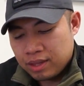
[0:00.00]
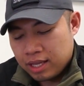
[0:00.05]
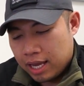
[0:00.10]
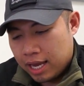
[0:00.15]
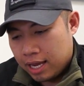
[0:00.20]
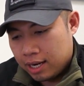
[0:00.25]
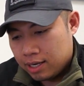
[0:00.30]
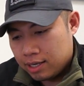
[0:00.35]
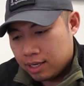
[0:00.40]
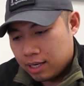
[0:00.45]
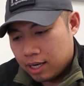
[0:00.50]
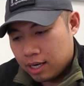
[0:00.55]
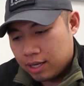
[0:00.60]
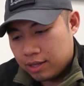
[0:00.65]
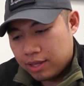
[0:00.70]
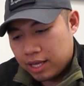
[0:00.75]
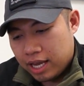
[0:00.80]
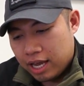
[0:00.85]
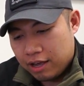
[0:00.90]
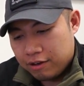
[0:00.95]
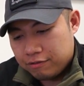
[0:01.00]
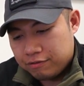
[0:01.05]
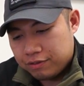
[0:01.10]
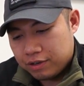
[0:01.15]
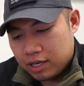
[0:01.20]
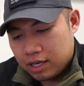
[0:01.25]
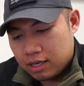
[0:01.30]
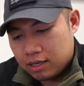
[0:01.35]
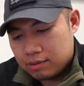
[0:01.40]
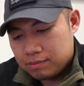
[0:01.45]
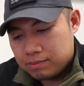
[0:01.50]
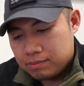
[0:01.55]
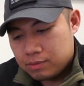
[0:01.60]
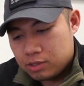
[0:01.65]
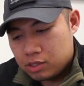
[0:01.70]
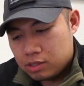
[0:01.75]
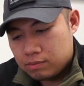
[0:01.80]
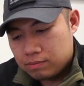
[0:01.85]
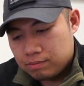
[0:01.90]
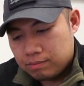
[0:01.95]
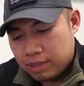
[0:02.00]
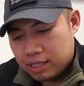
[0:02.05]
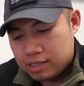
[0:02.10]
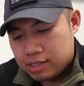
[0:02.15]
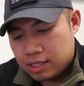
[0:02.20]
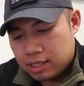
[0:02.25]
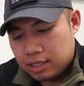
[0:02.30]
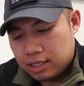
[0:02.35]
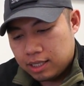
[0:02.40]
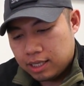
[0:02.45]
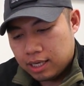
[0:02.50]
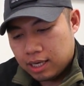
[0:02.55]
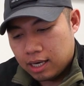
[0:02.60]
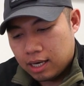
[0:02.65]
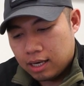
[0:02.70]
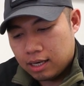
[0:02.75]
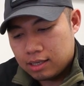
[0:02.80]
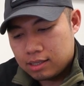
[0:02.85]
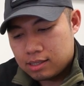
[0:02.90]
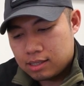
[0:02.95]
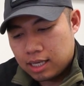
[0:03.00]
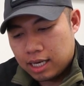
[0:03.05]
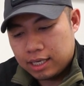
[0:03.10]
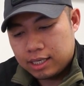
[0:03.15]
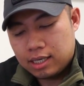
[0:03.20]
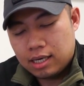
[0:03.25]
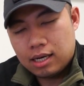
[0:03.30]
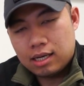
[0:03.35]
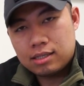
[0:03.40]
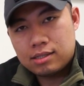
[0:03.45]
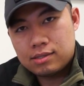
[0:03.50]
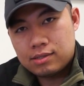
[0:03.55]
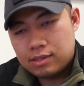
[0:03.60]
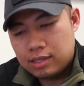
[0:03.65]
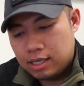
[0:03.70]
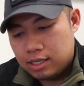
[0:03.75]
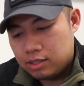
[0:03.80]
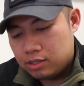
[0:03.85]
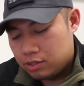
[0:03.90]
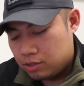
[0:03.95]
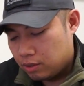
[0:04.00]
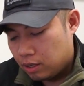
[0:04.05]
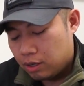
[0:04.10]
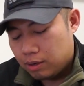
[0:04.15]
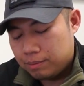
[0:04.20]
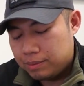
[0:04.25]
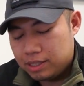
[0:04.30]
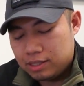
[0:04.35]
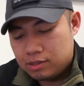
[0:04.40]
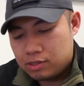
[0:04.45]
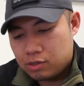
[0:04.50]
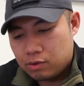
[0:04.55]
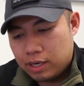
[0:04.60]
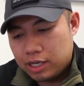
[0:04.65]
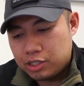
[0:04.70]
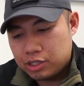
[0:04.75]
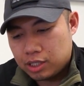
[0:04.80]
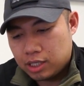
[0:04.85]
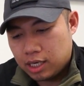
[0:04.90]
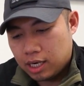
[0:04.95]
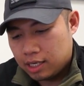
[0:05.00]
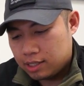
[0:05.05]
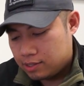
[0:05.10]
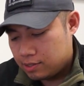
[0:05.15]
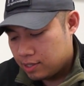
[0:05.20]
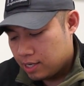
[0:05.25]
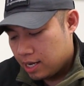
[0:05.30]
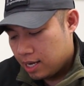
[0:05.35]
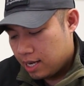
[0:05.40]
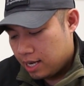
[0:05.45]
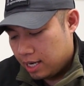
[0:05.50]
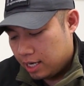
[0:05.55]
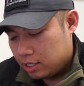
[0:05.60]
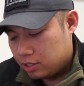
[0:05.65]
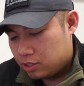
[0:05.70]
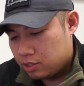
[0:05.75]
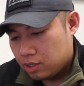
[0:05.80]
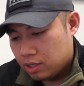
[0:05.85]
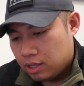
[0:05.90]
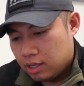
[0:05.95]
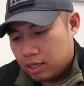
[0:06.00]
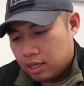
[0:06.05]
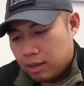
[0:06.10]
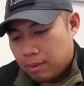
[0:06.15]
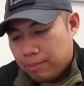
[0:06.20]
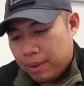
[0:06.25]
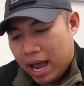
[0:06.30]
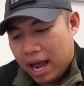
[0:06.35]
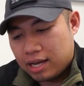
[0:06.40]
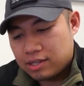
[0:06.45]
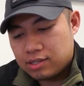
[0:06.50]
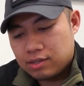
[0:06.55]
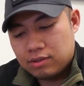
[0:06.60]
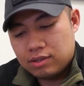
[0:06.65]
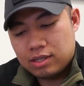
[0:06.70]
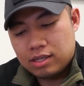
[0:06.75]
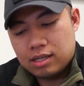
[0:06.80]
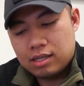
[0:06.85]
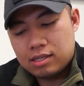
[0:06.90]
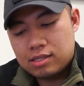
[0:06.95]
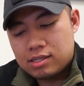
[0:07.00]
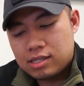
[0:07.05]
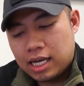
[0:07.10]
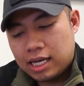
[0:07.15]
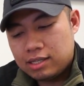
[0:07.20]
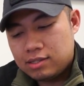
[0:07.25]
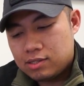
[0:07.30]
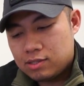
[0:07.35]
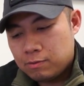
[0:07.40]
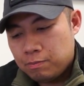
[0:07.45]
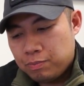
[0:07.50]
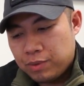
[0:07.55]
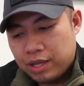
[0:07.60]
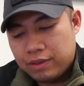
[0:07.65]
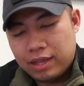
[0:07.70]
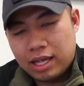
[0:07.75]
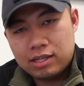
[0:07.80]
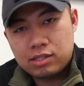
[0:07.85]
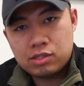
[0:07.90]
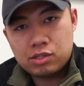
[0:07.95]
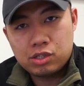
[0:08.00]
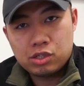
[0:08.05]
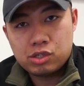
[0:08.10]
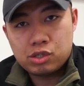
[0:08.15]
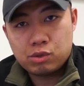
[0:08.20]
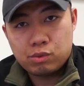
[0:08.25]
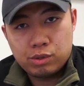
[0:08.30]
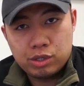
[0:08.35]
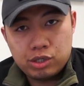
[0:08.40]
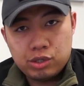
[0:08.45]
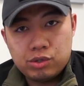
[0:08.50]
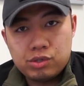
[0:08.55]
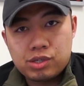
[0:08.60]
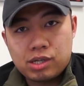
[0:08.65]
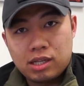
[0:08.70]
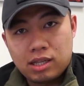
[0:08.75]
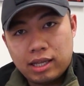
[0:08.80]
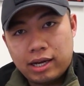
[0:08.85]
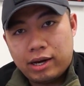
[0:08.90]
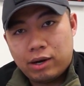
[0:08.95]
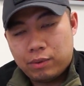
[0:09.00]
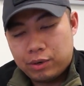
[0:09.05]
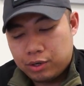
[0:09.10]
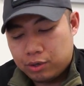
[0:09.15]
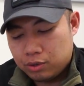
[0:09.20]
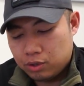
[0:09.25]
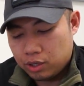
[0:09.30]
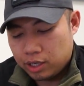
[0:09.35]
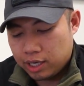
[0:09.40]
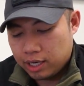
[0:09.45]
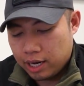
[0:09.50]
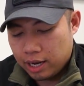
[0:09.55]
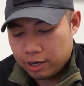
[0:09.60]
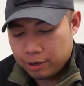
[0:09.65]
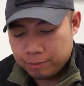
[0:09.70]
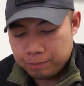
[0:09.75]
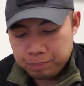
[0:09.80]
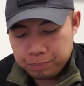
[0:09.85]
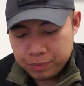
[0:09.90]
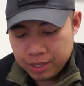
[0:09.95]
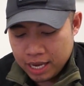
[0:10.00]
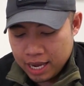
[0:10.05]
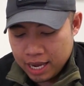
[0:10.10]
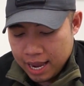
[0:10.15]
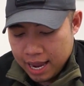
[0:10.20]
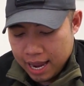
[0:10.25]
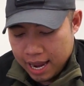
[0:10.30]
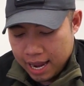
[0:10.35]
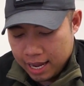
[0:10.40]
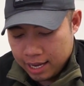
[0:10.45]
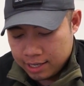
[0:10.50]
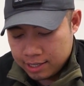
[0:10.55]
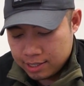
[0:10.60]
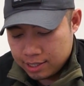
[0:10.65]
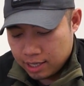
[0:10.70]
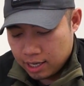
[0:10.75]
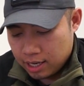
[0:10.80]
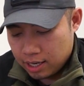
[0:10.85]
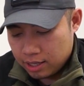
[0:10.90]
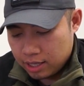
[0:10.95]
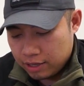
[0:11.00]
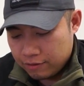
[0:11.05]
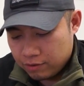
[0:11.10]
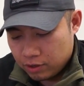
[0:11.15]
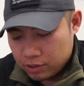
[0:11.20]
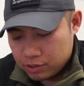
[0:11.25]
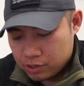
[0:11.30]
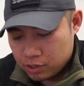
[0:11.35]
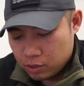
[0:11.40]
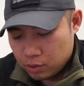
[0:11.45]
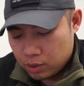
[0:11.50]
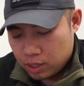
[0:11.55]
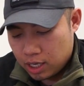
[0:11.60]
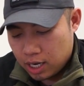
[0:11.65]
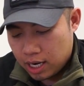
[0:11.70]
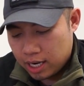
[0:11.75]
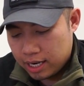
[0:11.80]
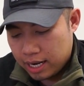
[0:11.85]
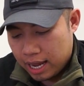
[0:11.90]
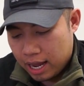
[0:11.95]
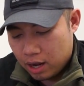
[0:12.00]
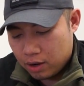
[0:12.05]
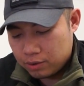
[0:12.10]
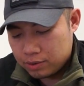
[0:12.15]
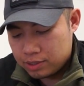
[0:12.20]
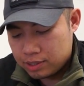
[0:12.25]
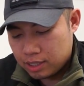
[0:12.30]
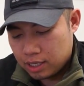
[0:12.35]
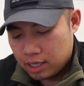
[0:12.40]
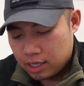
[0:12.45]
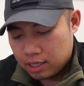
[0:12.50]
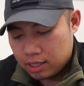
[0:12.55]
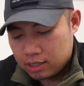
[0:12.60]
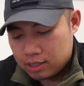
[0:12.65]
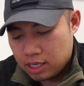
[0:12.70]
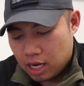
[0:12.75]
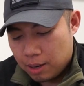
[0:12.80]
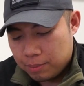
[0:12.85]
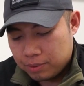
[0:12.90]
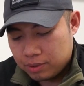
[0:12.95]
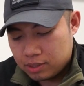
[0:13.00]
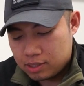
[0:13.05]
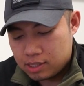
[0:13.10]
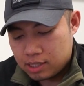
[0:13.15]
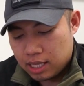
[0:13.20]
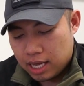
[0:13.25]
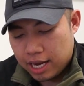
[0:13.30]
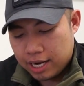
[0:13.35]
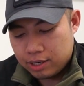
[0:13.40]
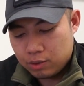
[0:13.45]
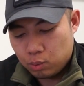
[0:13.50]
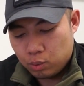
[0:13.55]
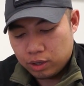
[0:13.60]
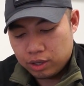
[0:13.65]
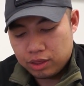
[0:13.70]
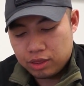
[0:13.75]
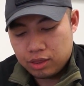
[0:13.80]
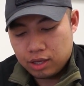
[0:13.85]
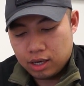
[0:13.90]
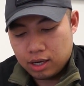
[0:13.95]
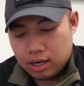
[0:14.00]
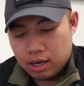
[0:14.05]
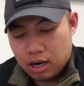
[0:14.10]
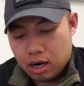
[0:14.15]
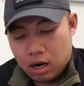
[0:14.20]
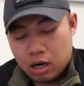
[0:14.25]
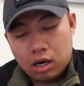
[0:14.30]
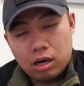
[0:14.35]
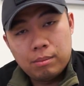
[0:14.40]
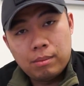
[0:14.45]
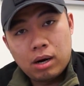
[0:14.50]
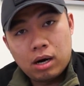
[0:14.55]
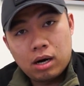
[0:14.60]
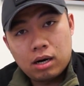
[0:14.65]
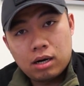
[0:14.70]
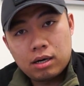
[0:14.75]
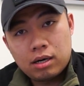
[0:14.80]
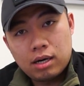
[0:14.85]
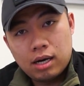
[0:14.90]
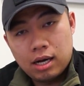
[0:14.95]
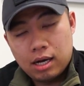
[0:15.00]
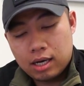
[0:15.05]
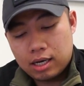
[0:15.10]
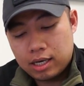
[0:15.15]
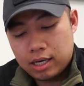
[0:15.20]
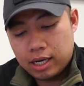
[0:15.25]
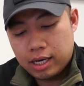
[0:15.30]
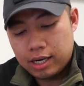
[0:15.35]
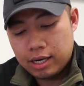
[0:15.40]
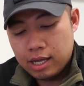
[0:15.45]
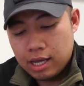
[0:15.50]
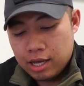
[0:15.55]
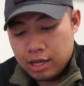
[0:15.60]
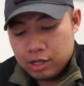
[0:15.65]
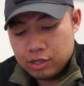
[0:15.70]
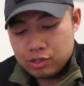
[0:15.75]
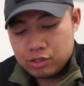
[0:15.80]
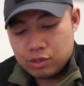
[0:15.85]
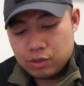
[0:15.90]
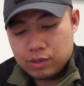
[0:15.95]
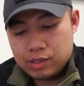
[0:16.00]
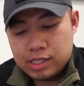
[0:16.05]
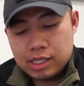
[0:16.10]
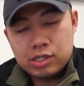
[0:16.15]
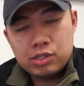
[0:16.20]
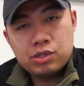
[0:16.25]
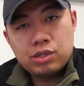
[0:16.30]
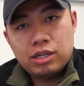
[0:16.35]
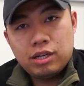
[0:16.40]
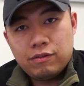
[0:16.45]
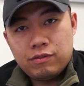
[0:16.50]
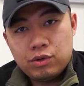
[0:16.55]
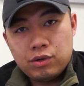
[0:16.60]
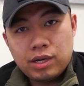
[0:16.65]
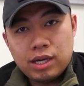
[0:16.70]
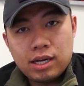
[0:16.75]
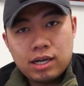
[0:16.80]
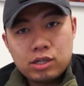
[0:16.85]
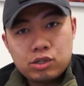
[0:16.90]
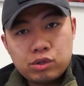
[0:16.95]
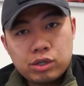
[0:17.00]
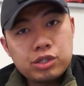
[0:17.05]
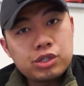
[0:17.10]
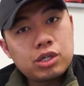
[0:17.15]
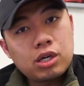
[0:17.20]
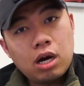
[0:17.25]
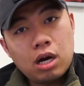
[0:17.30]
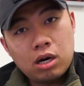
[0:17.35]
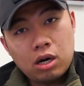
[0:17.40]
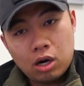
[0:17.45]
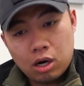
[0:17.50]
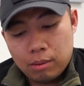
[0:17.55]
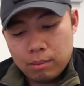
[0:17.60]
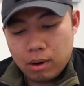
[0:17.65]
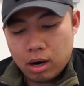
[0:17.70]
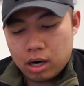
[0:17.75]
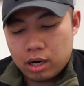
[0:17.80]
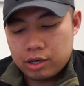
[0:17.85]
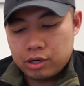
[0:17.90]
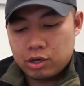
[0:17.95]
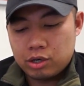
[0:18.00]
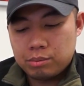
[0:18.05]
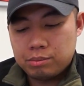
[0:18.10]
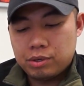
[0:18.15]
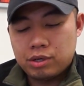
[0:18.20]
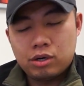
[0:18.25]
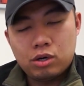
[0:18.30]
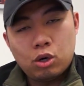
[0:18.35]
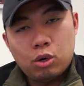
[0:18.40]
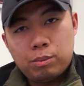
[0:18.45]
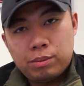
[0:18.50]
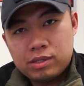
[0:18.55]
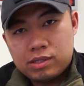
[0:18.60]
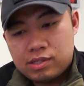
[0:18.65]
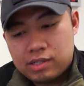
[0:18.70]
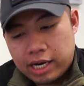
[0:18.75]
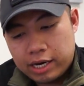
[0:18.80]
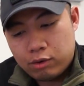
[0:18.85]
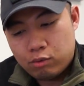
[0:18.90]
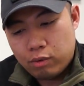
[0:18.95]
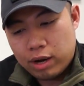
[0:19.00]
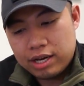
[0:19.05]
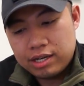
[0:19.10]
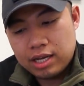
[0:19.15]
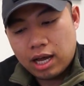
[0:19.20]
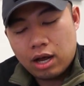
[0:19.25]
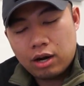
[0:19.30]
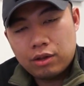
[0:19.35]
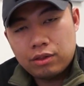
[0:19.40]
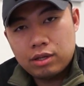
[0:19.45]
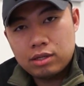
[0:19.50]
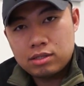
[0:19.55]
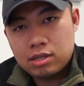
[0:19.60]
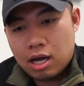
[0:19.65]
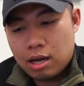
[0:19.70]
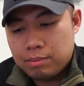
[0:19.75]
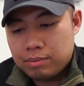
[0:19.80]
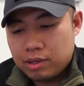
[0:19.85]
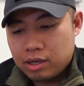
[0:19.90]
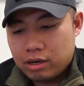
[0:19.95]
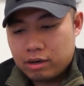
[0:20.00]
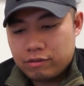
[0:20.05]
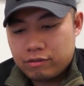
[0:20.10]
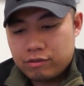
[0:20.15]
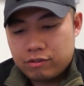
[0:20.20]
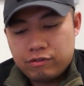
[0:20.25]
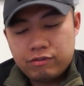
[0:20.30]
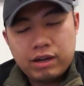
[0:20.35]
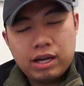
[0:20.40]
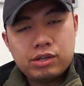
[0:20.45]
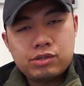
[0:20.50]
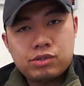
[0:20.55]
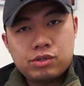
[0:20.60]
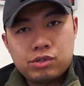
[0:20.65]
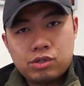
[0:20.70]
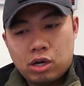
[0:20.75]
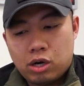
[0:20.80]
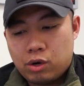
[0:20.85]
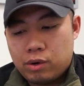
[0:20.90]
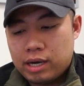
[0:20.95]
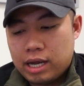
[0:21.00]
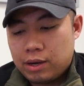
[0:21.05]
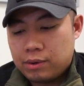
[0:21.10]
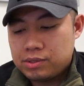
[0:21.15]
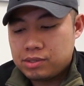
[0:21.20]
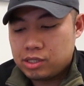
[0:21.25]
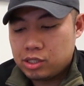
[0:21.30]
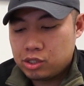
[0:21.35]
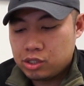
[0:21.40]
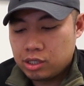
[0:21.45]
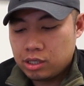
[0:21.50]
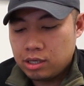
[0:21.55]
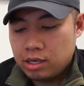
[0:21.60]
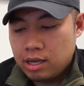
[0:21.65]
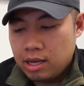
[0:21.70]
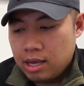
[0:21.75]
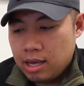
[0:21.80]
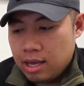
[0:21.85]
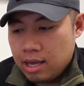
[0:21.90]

And they have basically slide cuts serration cuts into the backs of the sights, and that's just to reduce glare when you're looking at them. And they've also cut out the top of the slide with RMR cut. So essentially, if you get a Trijicon RMR, you can put an open sight red dot on the top there for faster target acquisition.